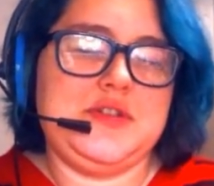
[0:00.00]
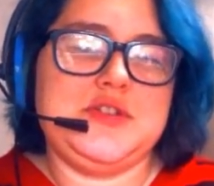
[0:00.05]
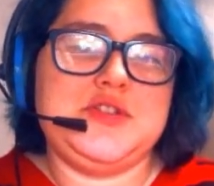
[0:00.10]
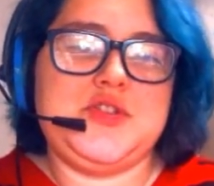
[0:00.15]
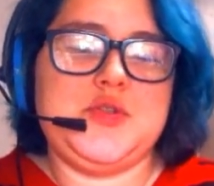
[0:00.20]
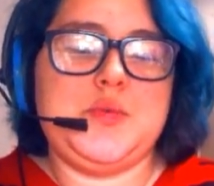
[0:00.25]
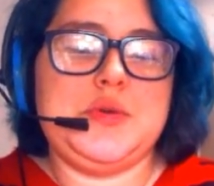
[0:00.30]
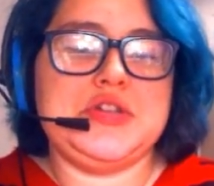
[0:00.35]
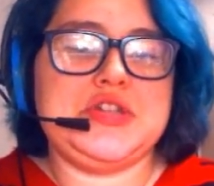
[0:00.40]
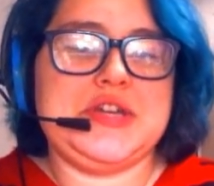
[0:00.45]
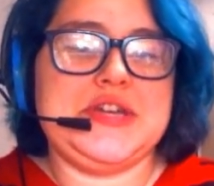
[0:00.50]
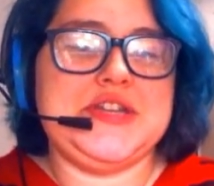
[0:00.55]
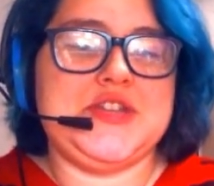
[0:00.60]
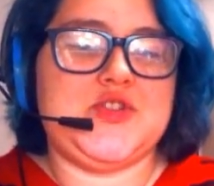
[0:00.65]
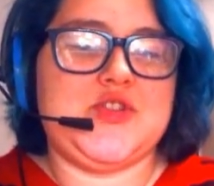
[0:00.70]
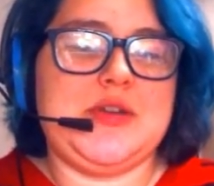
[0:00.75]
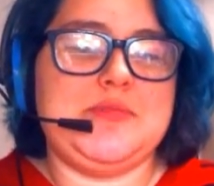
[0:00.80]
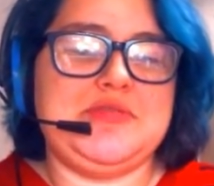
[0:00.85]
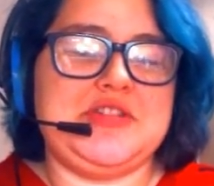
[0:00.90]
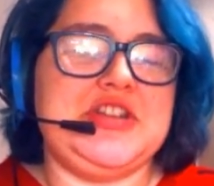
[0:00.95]
To which I
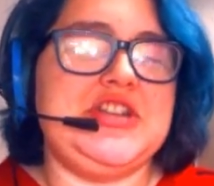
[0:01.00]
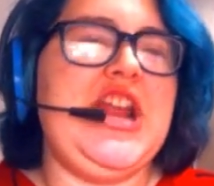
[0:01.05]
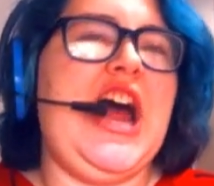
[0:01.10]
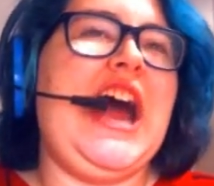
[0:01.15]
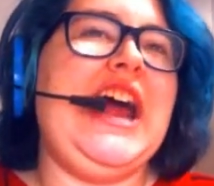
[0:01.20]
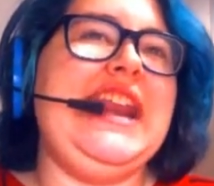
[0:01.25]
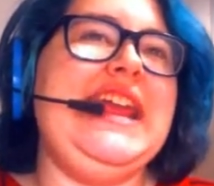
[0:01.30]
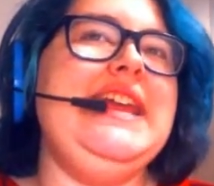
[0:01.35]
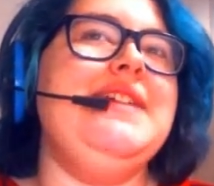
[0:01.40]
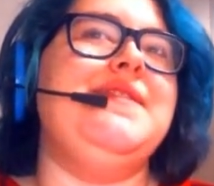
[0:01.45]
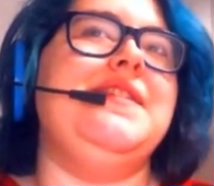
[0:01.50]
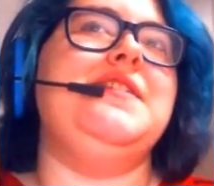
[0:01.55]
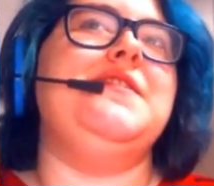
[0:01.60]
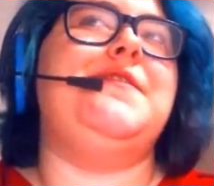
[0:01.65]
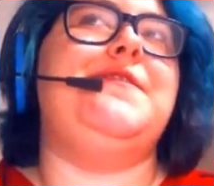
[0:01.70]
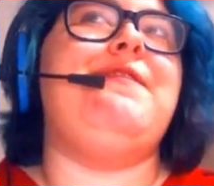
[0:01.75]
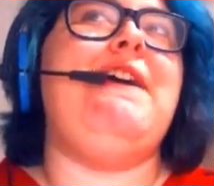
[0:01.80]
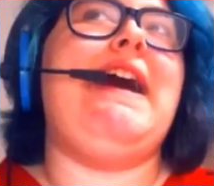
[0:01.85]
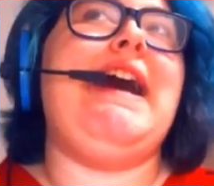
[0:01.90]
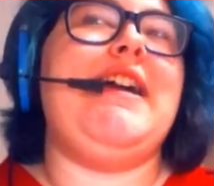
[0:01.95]
screamed, not even
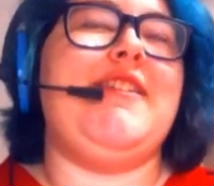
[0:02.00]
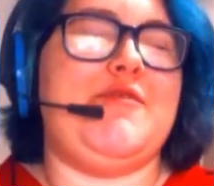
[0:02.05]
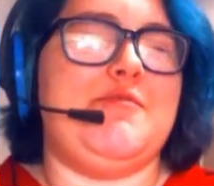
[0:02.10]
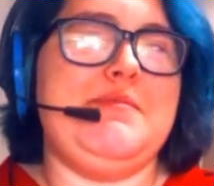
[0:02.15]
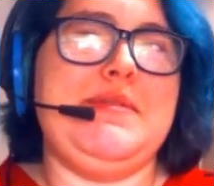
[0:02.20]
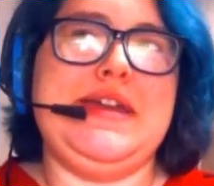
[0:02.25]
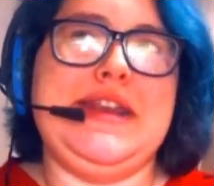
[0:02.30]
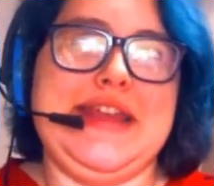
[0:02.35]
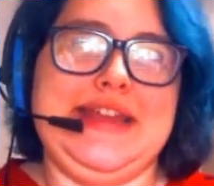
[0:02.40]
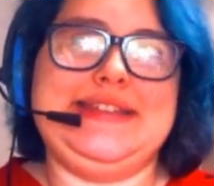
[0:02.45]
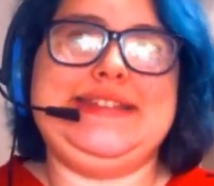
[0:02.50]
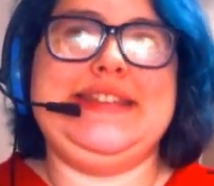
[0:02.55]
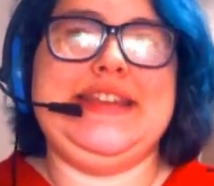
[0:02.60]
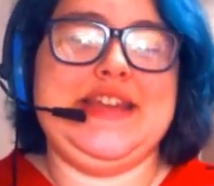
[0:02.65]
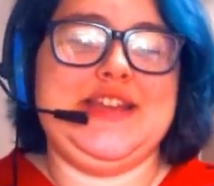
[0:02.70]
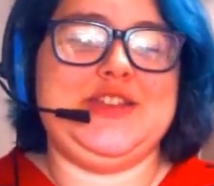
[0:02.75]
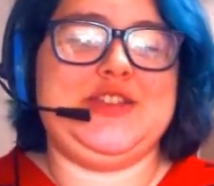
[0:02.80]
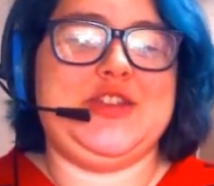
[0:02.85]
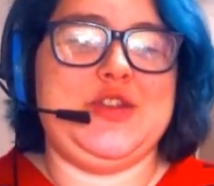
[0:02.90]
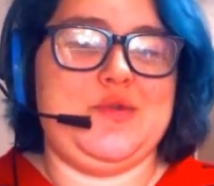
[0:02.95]
5 minutes
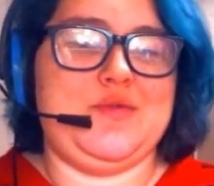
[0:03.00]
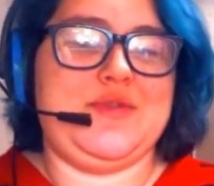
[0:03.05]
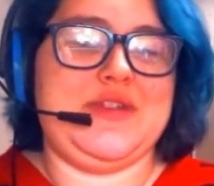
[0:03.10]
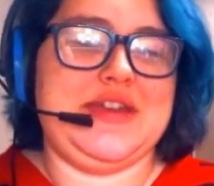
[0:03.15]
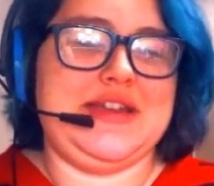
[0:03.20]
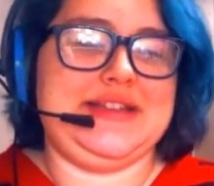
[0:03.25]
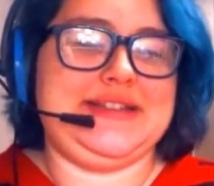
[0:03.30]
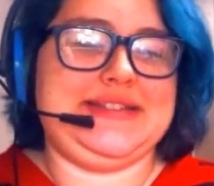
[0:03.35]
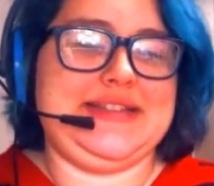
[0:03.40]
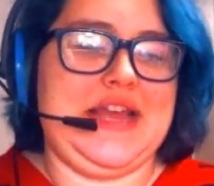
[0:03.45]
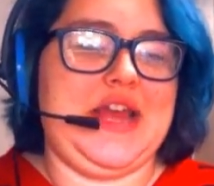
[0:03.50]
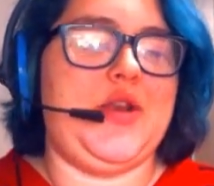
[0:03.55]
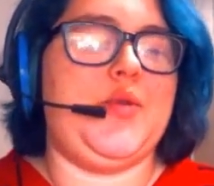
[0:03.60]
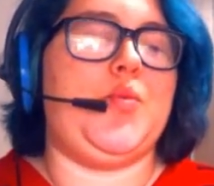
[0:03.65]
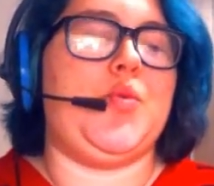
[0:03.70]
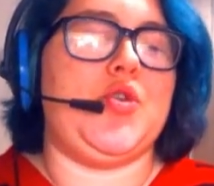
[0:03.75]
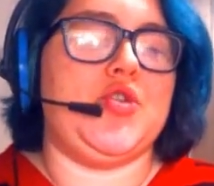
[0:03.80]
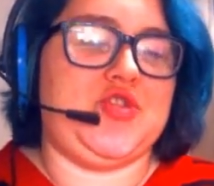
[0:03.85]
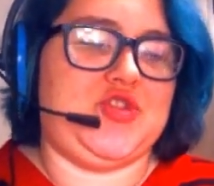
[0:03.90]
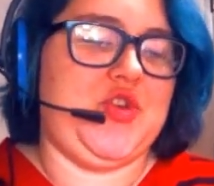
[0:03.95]
into this,
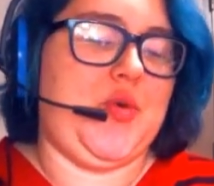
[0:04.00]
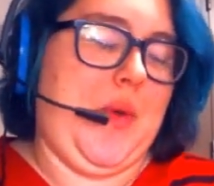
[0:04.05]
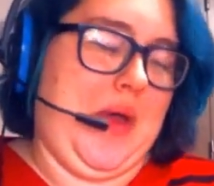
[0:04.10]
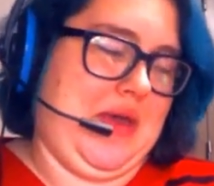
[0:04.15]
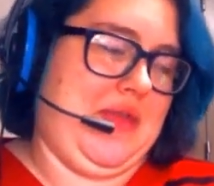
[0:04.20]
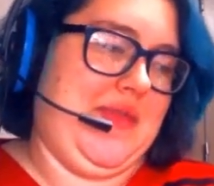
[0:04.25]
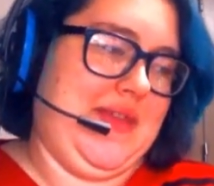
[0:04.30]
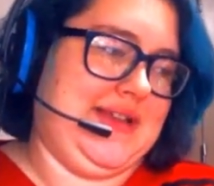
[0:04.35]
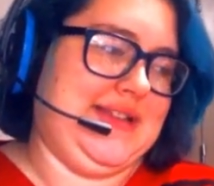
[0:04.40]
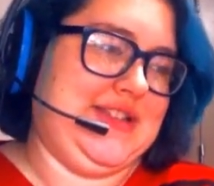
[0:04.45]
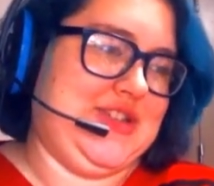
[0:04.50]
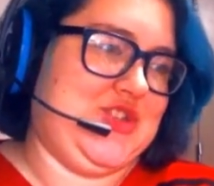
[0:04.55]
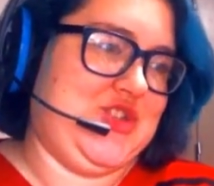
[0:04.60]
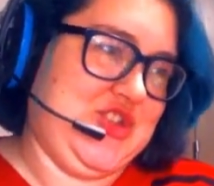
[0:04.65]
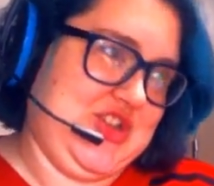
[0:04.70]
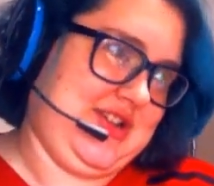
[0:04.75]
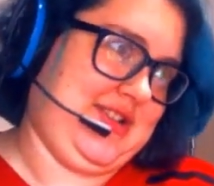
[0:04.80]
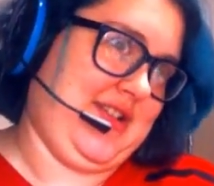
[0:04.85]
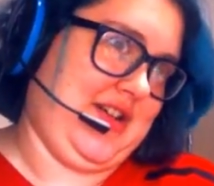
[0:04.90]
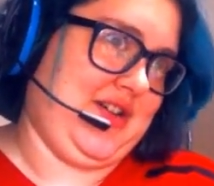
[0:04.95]
and we're doing this
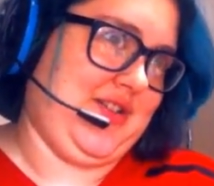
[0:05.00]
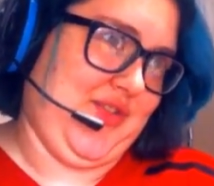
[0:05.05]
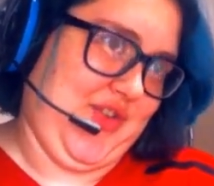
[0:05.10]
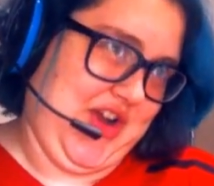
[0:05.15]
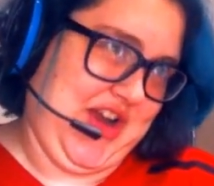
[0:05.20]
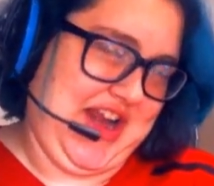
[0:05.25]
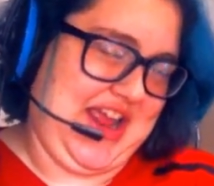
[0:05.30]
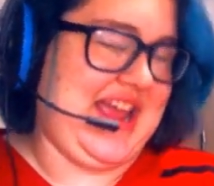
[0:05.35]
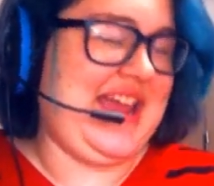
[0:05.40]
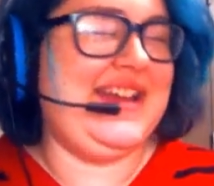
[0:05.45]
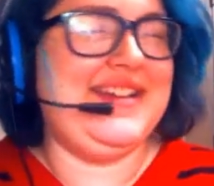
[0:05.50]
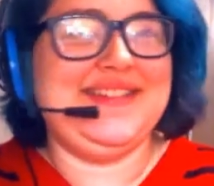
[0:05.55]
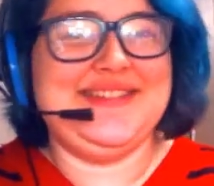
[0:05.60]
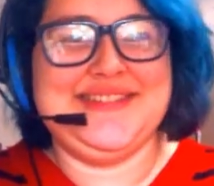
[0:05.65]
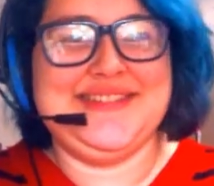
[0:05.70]
shit already.